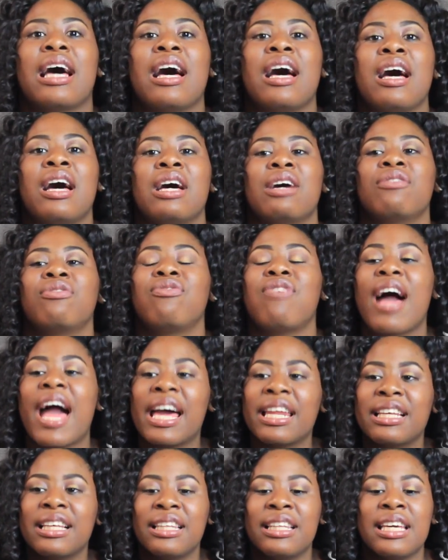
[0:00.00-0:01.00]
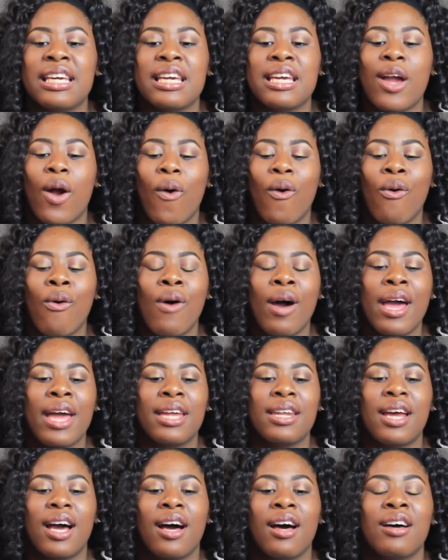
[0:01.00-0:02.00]
finally
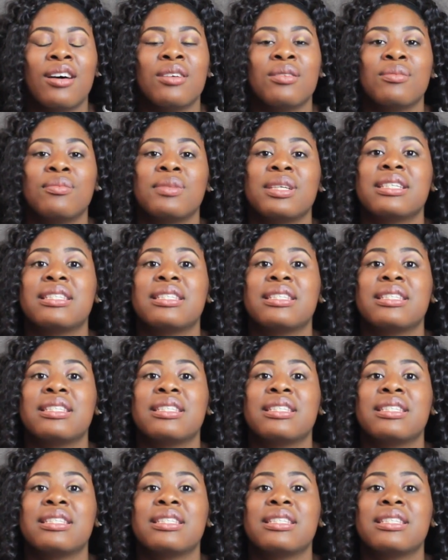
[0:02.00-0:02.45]
on